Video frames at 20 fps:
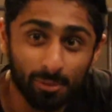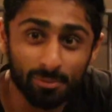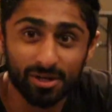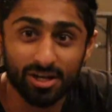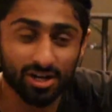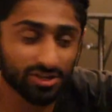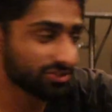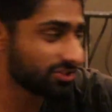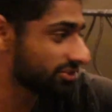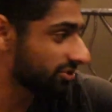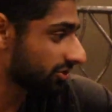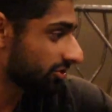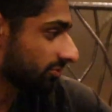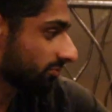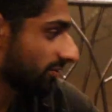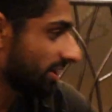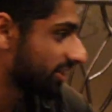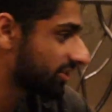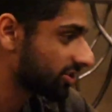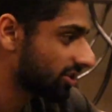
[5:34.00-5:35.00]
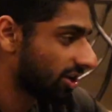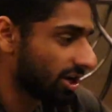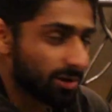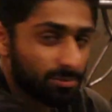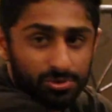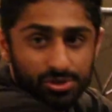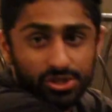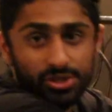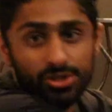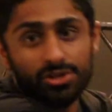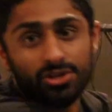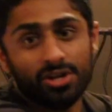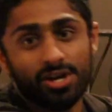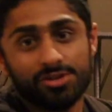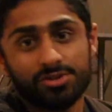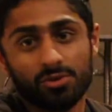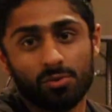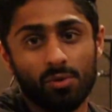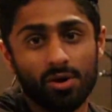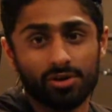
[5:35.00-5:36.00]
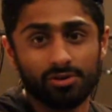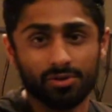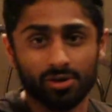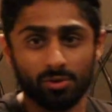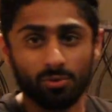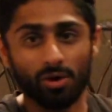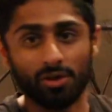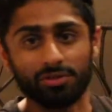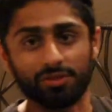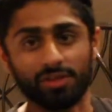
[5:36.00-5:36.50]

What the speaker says: because this is a race car, I'm sure you guys are wondering one